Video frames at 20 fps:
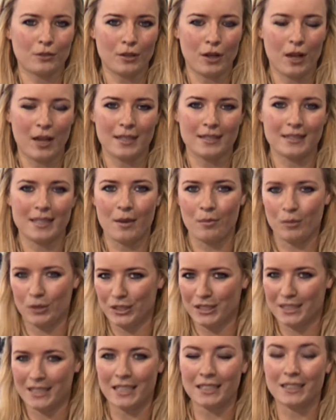ISM,
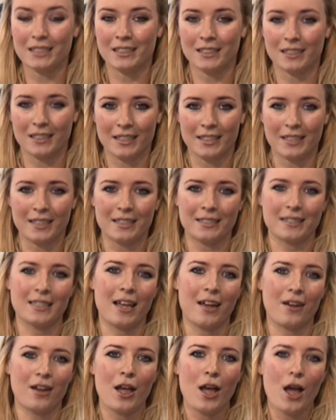which essentially is
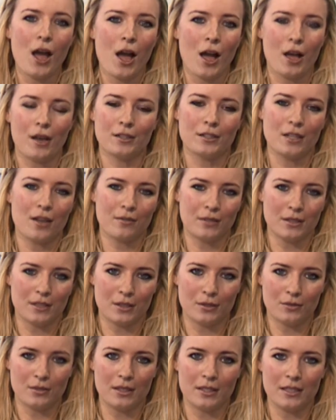their
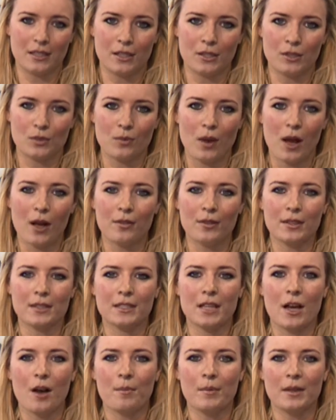services reading as well, this
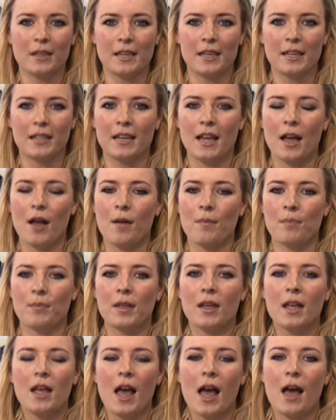coming in
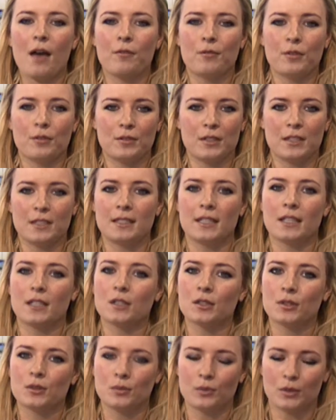at
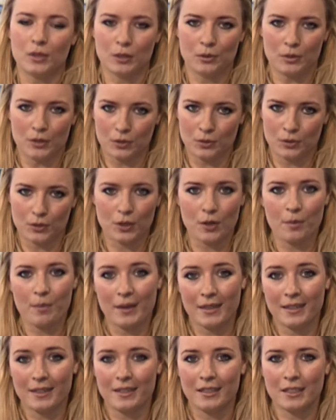56, which was also
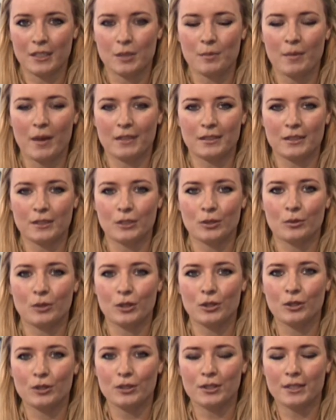better than expected, so a
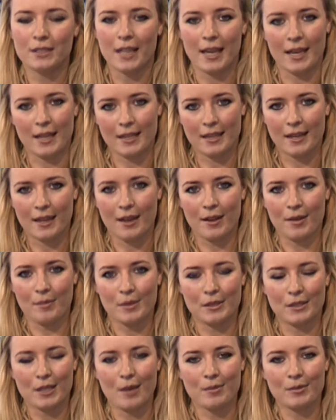good day
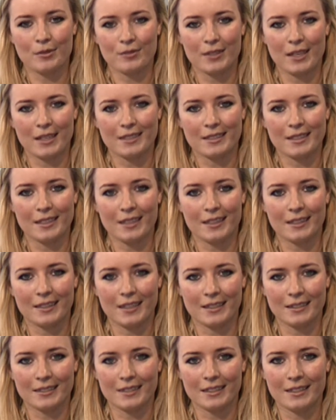in terms of data
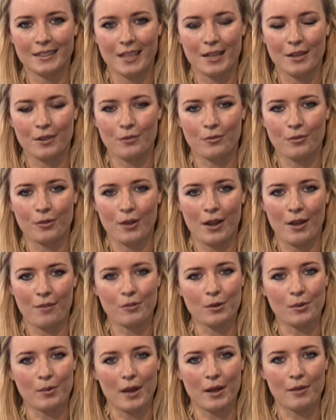yesterday for
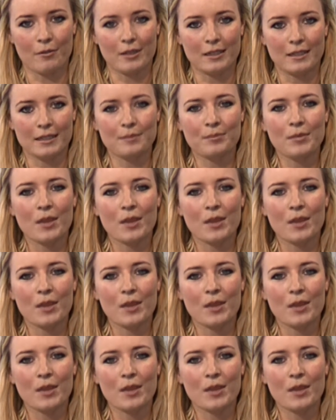everywhere really.